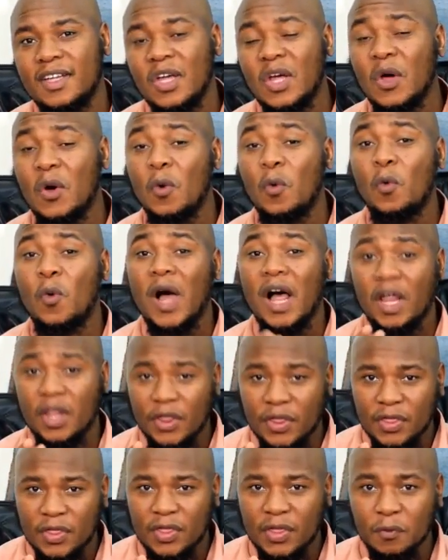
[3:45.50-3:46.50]

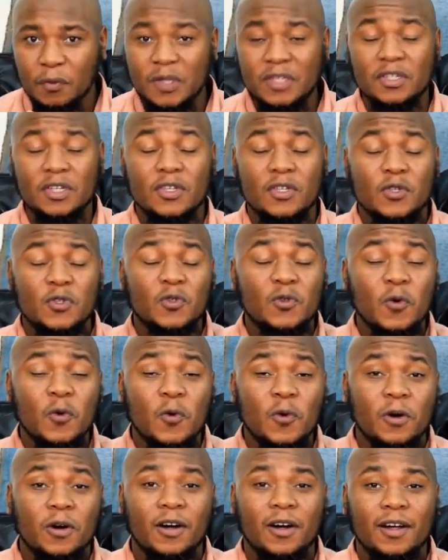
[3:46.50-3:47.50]
wealth, which is so
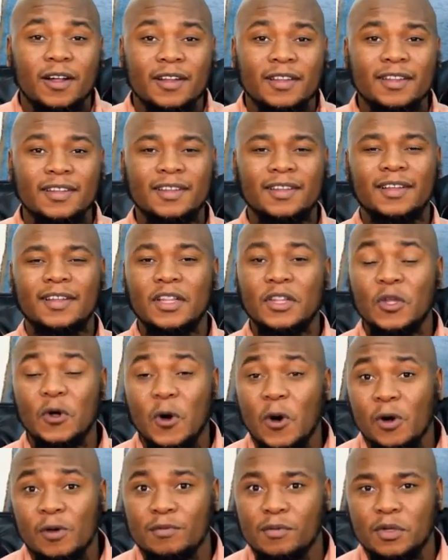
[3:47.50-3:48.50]
called the
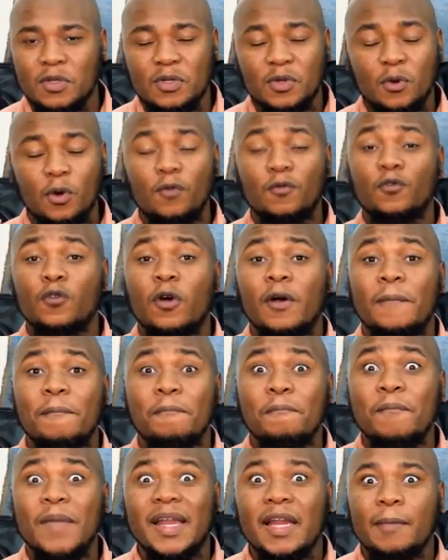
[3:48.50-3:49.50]
utmost goal for
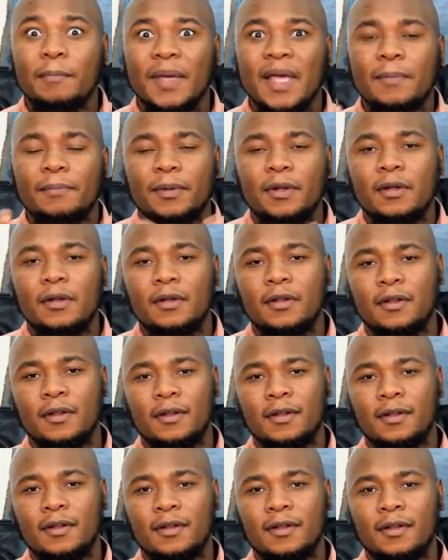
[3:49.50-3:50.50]
many people,
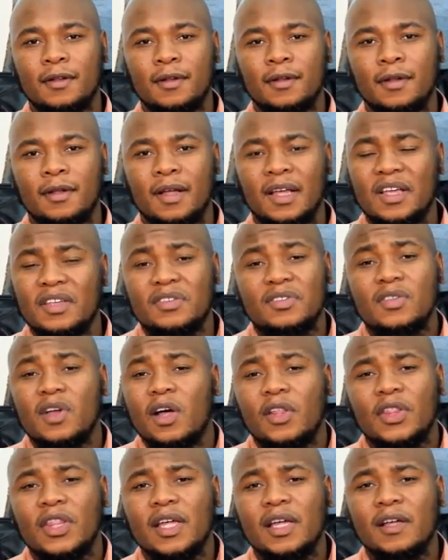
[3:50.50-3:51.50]
is
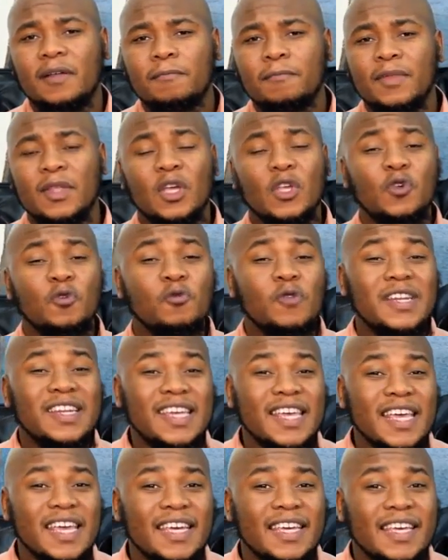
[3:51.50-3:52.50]
not the
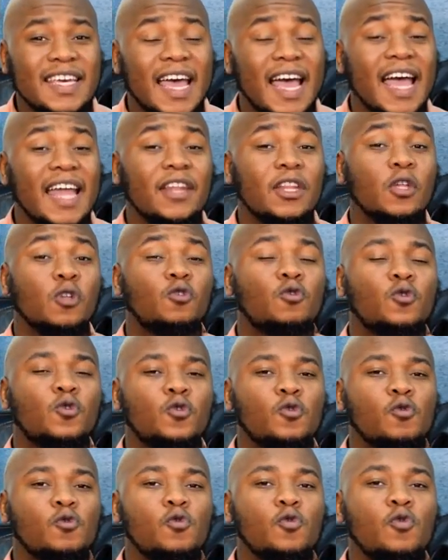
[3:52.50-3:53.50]
unique and the
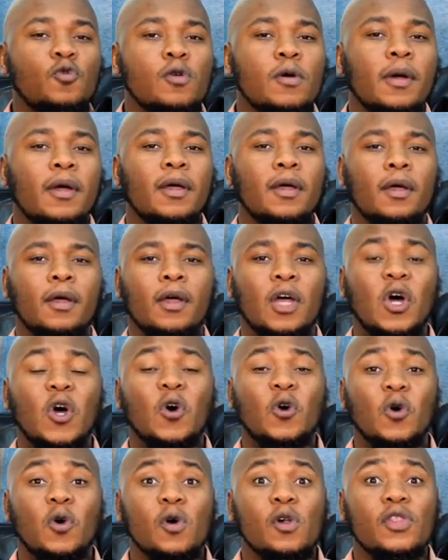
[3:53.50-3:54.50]
true
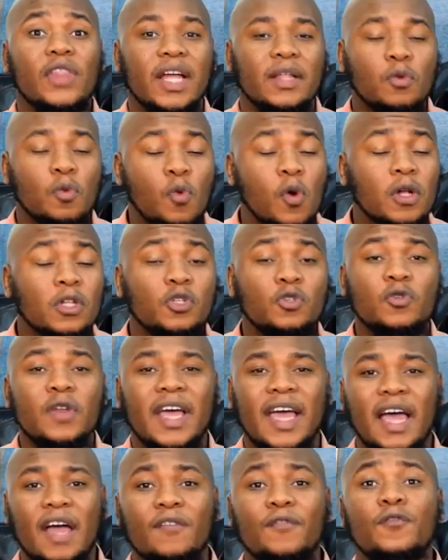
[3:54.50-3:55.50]
goal that one should
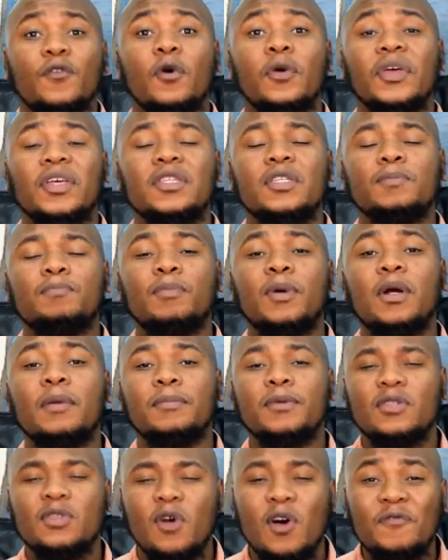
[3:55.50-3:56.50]
have for its
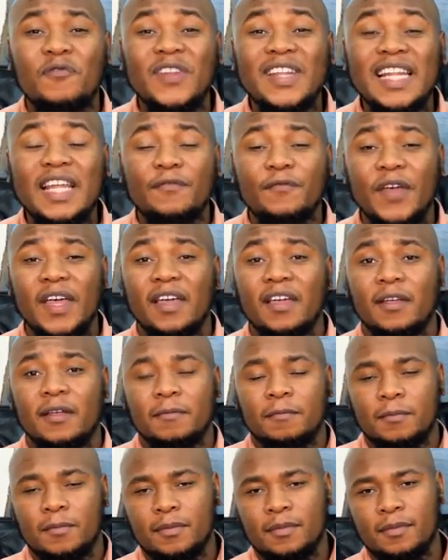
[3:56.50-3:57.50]
purpose of living.
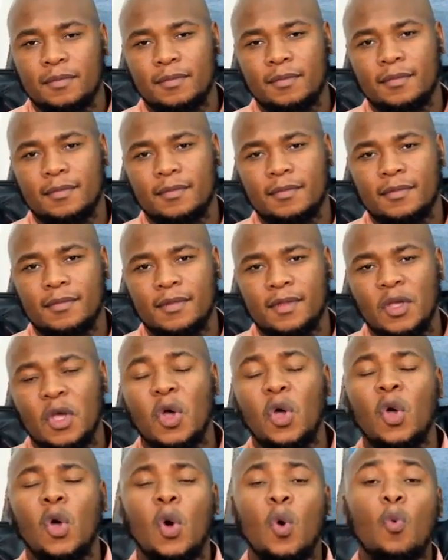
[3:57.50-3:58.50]

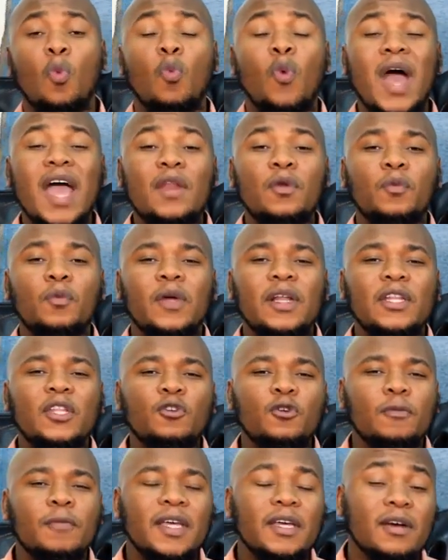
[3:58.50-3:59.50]
When will you
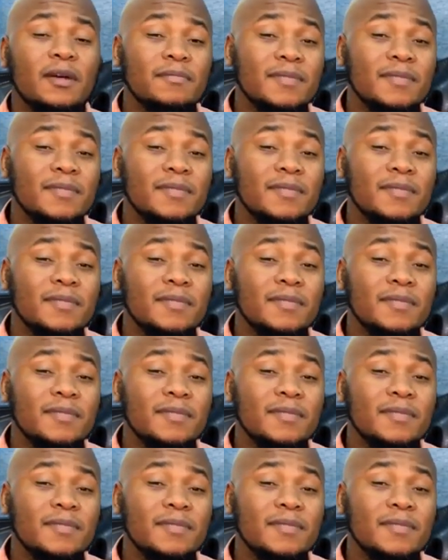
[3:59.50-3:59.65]
become